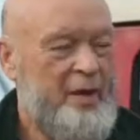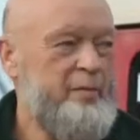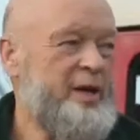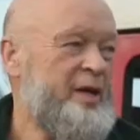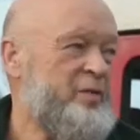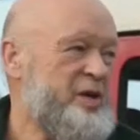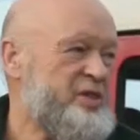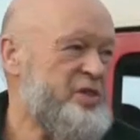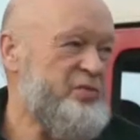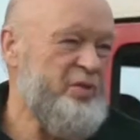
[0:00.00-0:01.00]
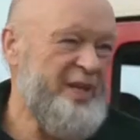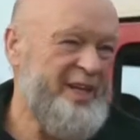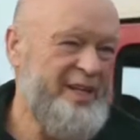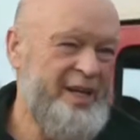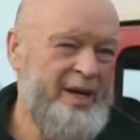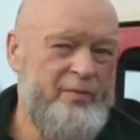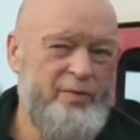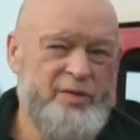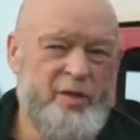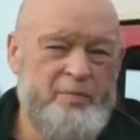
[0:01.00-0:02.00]
Middle of winter, really, yeah.
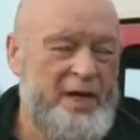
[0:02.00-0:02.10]
We're sort of